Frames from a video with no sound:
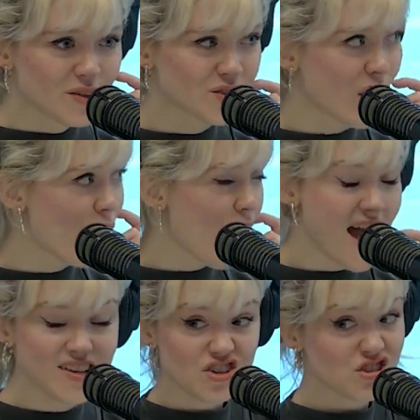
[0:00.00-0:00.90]
so yeah.
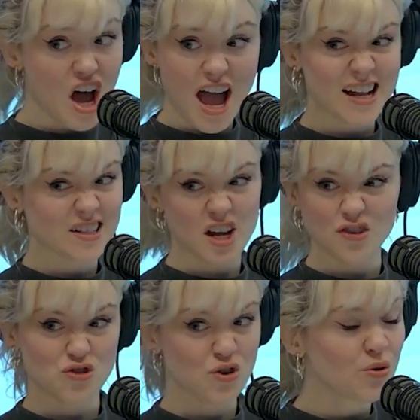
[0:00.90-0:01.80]
I just I had to tell
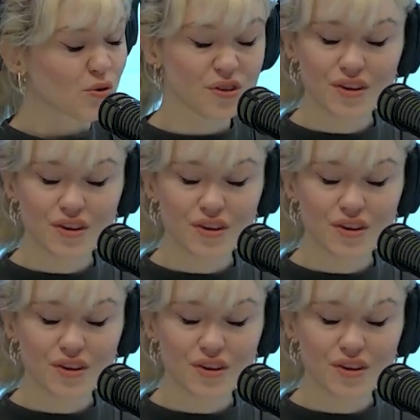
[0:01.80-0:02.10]
the truth.